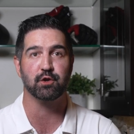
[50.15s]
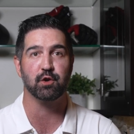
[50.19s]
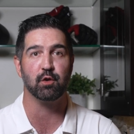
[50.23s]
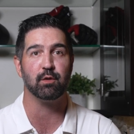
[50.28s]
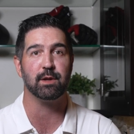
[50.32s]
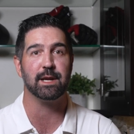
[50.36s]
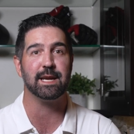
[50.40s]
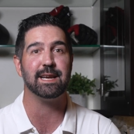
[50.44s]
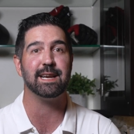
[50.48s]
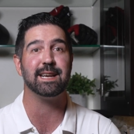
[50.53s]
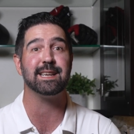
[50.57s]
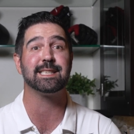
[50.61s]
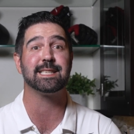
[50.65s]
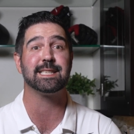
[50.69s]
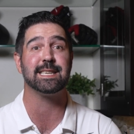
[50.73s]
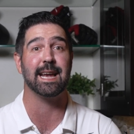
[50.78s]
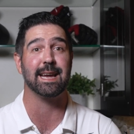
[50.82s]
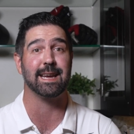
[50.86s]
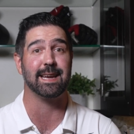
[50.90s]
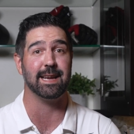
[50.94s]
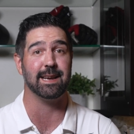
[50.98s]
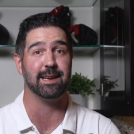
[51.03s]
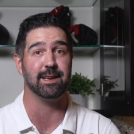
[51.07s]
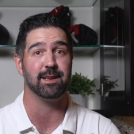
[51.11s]
Jolin in
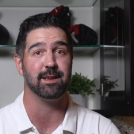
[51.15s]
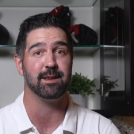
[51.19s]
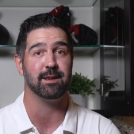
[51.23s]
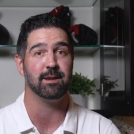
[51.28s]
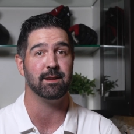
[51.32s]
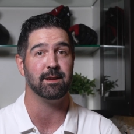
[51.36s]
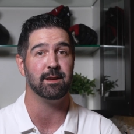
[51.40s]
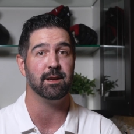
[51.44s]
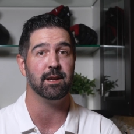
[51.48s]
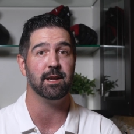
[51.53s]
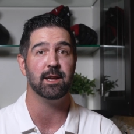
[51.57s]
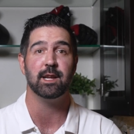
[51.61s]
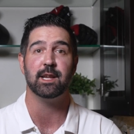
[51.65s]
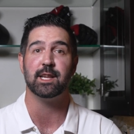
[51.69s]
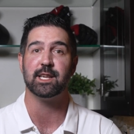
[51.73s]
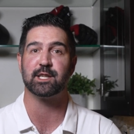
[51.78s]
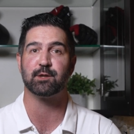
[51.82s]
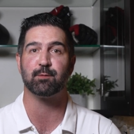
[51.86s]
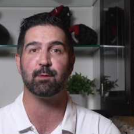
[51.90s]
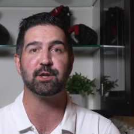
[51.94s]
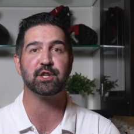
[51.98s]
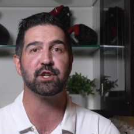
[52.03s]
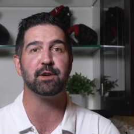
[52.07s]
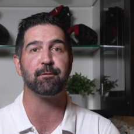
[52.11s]
second.
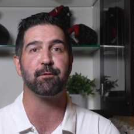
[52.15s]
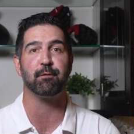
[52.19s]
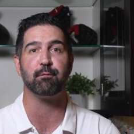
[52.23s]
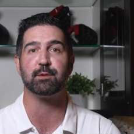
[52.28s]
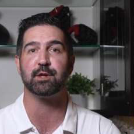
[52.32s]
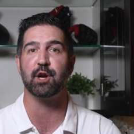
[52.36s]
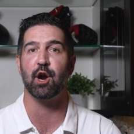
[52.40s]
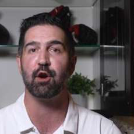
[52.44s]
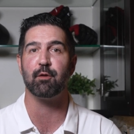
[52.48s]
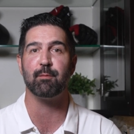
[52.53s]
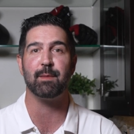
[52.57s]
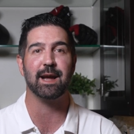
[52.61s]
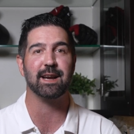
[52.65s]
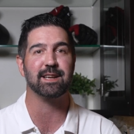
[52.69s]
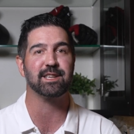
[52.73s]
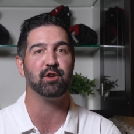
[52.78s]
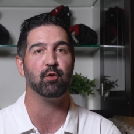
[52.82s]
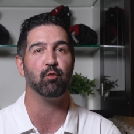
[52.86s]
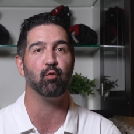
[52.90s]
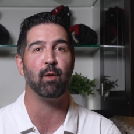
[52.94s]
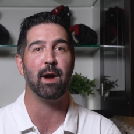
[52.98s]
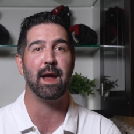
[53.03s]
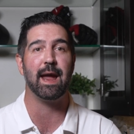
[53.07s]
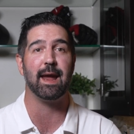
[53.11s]
Switching from tarmac
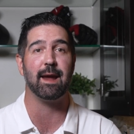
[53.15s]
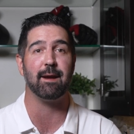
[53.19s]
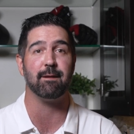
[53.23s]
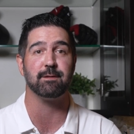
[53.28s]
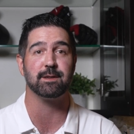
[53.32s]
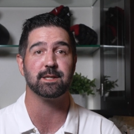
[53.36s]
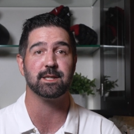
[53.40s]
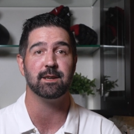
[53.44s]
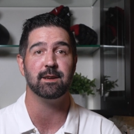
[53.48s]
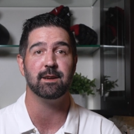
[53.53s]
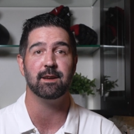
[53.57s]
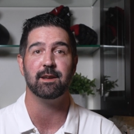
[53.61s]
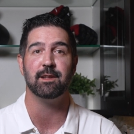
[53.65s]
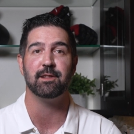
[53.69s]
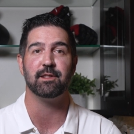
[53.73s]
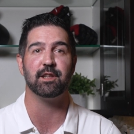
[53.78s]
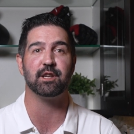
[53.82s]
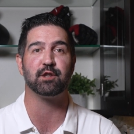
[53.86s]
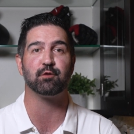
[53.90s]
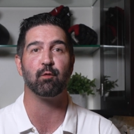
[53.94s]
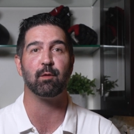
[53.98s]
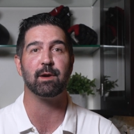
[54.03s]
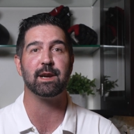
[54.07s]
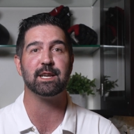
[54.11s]
to waves, the
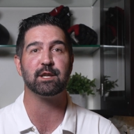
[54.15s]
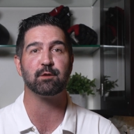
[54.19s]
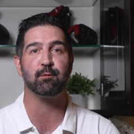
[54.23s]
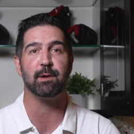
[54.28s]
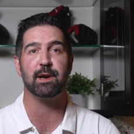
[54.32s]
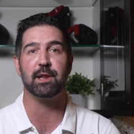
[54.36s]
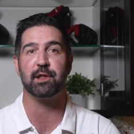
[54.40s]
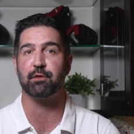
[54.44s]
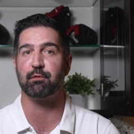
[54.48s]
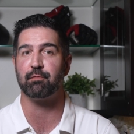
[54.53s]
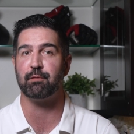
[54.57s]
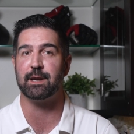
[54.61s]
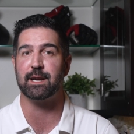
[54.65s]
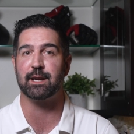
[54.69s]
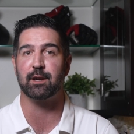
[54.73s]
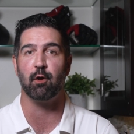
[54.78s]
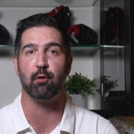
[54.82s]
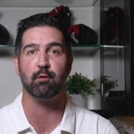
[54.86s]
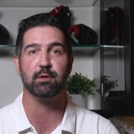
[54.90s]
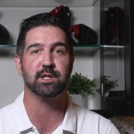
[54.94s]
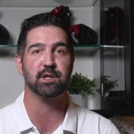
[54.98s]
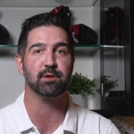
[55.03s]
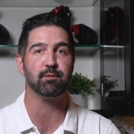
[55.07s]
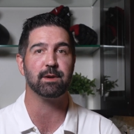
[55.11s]
2023
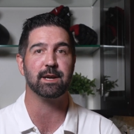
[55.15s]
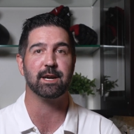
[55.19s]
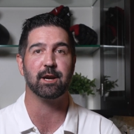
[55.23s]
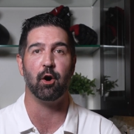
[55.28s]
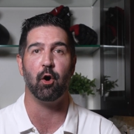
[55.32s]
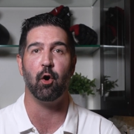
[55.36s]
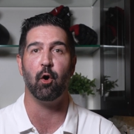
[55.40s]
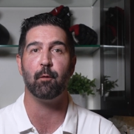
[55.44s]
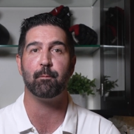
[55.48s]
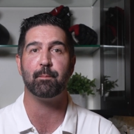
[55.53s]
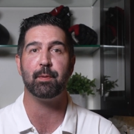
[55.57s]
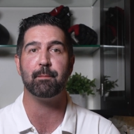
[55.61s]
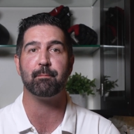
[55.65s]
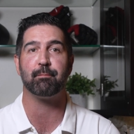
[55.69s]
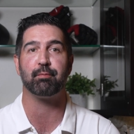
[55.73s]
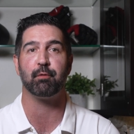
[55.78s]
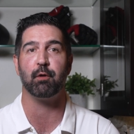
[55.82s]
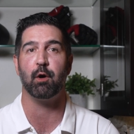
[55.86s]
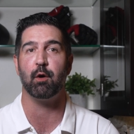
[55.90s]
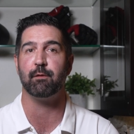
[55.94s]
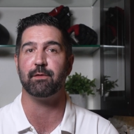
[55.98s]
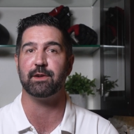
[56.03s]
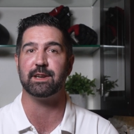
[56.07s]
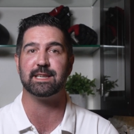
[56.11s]
Costa Rica Open
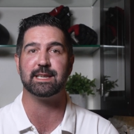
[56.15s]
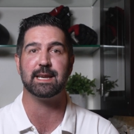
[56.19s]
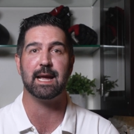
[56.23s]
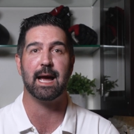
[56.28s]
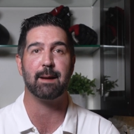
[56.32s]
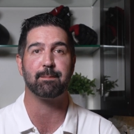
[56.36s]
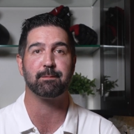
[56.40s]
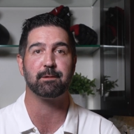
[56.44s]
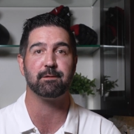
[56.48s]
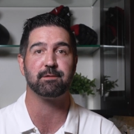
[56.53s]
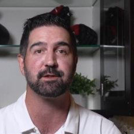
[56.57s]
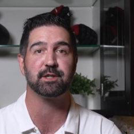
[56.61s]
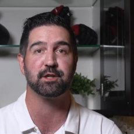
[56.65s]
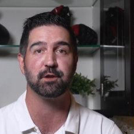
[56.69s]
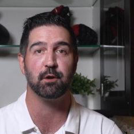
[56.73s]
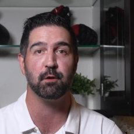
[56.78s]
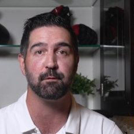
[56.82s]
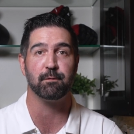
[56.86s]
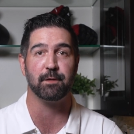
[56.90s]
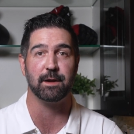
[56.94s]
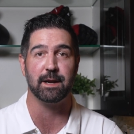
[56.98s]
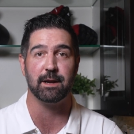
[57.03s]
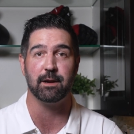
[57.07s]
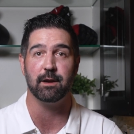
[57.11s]
Pro of Adaptive
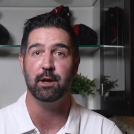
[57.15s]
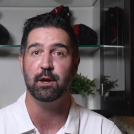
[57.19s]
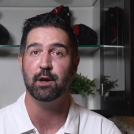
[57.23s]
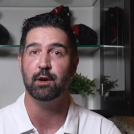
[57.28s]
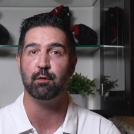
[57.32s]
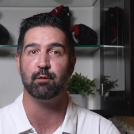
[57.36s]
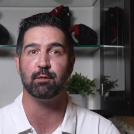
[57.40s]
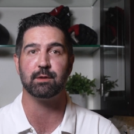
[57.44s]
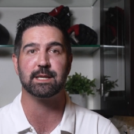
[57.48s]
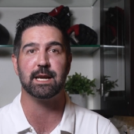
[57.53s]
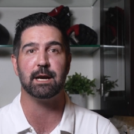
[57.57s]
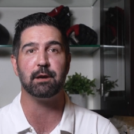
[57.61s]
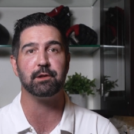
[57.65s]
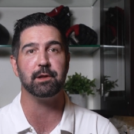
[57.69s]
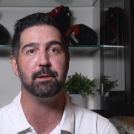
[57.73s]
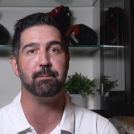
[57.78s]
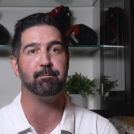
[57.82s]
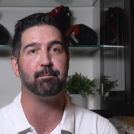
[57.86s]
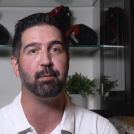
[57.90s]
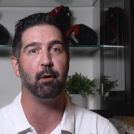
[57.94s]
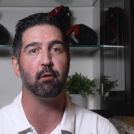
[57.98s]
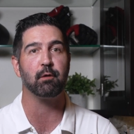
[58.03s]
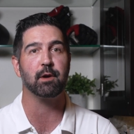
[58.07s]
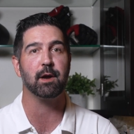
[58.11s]
Surfing was held in
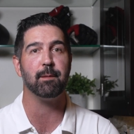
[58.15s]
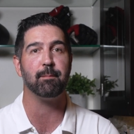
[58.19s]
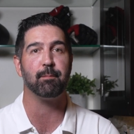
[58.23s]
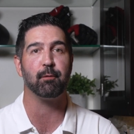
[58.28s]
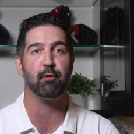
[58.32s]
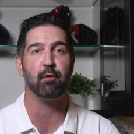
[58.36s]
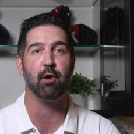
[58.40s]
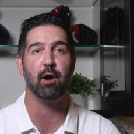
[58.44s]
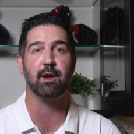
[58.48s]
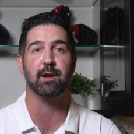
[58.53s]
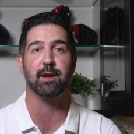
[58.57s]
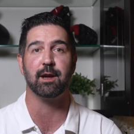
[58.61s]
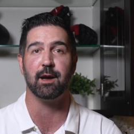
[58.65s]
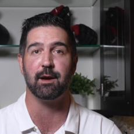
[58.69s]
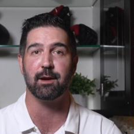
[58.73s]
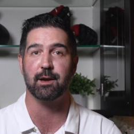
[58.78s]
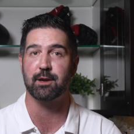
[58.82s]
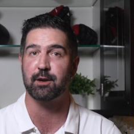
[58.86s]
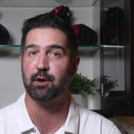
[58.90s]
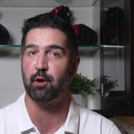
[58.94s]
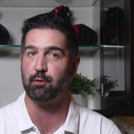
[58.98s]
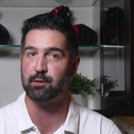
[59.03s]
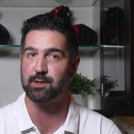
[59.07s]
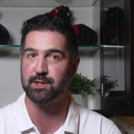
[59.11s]
Boca
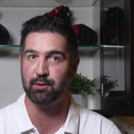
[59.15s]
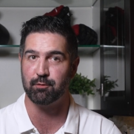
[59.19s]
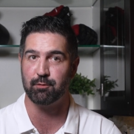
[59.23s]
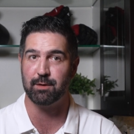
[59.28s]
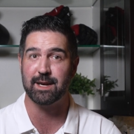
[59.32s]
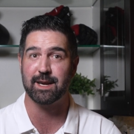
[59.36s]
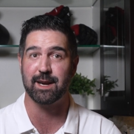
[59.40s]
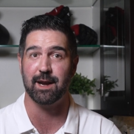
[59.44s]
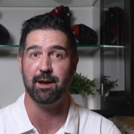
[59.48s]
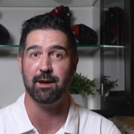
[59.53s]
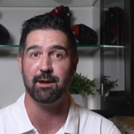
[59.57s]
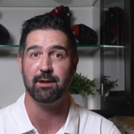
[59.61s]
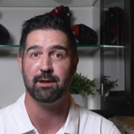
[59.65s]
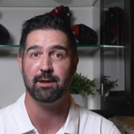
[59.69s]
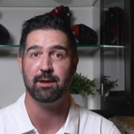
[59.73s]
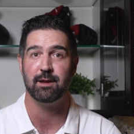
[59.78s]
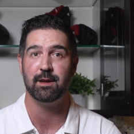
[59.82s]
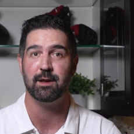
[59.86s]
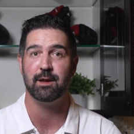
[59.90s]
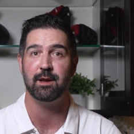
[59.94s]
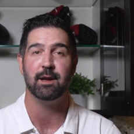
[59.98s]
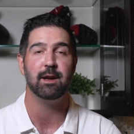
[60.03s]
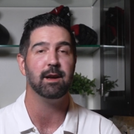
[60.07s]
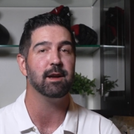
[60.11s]
Barranca, Costa Rica.
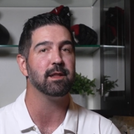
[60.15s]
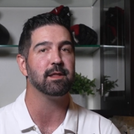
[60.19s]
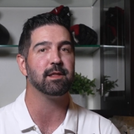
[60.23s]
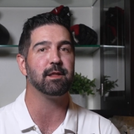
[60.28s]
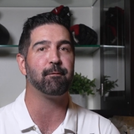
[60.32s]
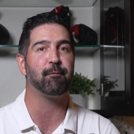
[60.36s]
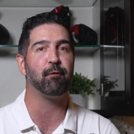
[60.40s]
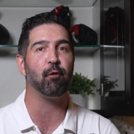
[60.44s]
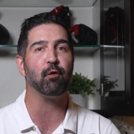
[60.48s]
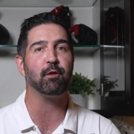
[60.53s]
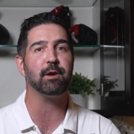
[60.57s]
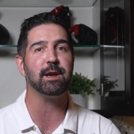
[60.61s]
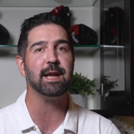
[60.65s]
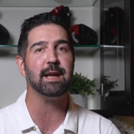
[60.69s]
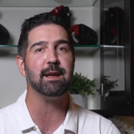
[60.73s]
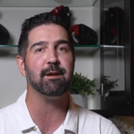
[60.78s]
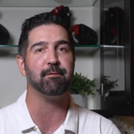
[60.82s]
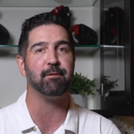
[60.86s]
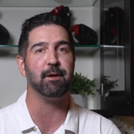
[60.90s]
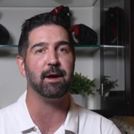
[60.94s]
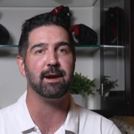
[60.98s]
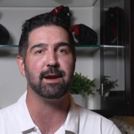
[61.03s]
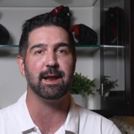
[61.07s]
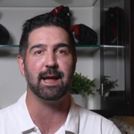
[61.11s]
The four day
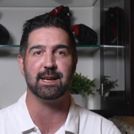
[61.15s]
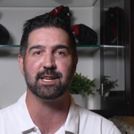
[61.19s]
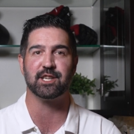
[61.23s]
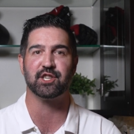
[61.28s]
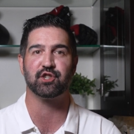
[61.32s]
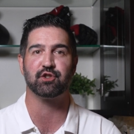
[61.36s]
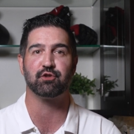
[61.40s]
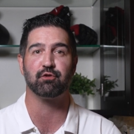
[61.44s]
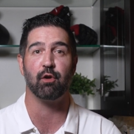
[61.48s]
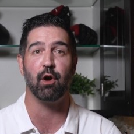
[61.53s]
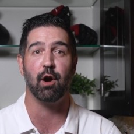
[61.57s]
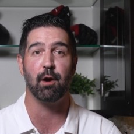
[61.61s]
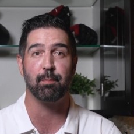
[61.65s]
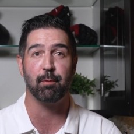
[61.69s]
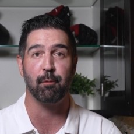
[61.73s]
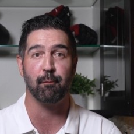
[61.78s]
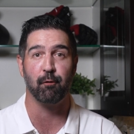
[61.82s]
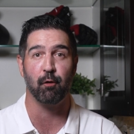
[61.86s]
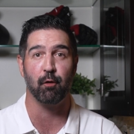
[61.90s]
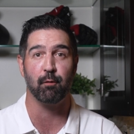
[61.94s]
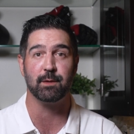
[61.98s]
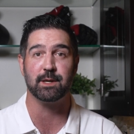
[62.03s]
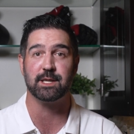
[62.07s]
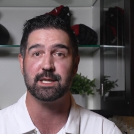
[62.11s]
event had strong
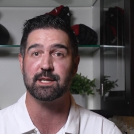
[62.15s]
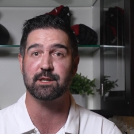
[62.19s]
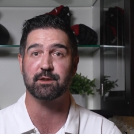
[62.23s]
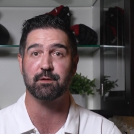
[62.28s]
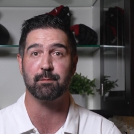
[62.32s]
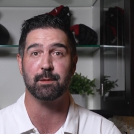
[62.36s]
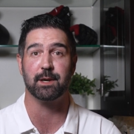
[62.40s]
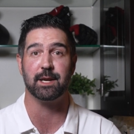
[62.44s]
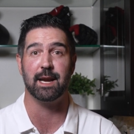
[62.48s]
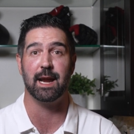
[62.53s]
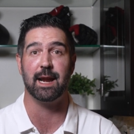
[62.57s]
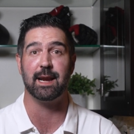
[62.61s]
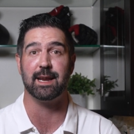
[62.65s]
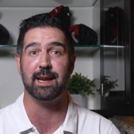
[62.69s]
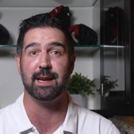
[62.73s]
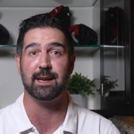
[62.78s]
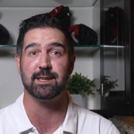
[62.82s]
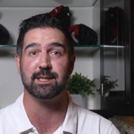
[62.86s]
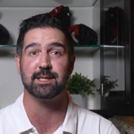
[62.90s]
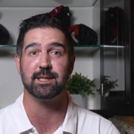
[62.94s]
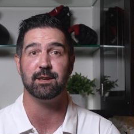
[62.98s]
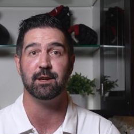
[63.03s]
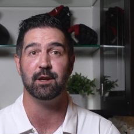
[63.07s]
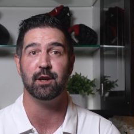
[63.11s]
performances from
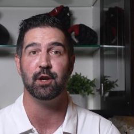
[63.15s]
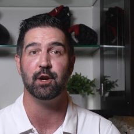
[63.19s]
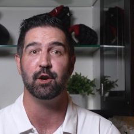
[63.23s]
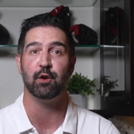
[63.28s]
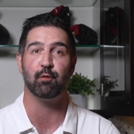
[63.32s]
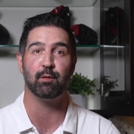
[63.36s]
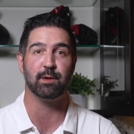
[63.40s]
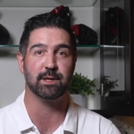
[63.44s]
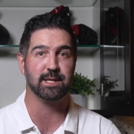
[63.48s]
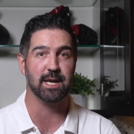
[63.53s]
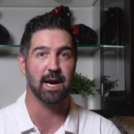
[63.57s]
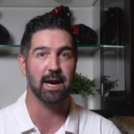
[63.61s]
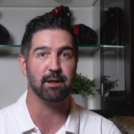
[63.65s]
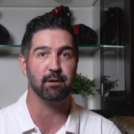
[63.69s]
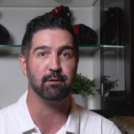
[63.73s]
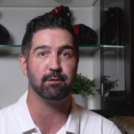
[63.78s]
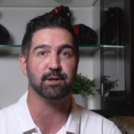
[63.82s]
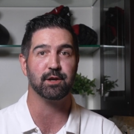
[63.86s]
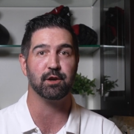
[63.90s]
Canadians, with Tyler